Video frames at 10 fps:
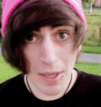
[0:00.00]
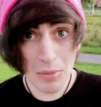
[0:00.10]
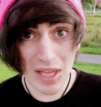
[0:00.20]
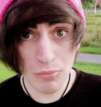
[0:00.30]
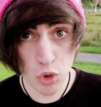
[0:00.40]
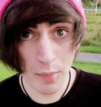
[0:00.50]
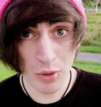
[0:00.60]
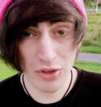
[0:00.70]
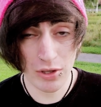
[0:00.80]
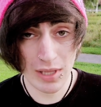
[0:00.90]
people I'm
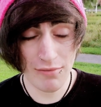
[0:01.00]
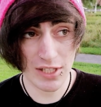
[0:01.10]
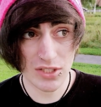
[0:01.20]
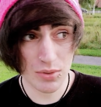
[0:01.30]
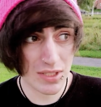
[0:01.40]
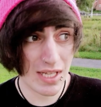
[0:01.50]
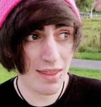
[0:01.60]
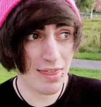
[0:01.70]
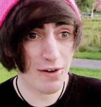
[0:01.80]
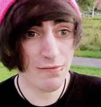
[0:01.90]
dorming with are lovely, so it's
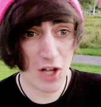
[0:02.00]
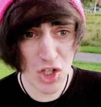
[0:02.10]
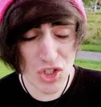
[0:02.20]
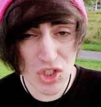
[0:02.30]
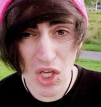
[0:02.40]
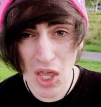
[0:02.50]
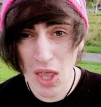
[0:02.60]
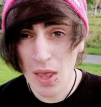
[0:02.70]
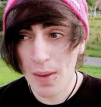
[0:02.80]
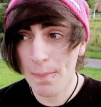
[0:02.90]
not their fault,
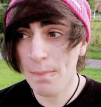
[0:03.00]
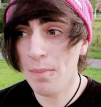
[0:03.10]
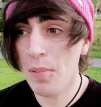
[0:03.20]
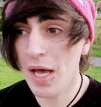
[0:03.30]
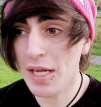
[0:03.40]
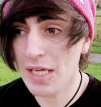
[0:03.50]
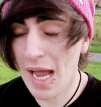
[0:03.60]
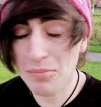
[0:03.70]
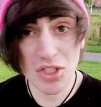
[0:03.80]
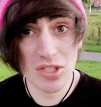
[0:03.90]
but
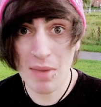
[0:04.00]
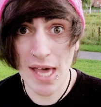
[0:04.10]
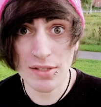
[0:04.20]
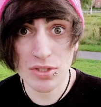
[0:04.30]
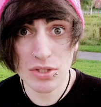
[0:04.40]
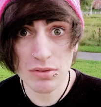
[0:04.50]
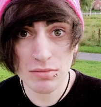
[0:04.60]
I'm just a mess.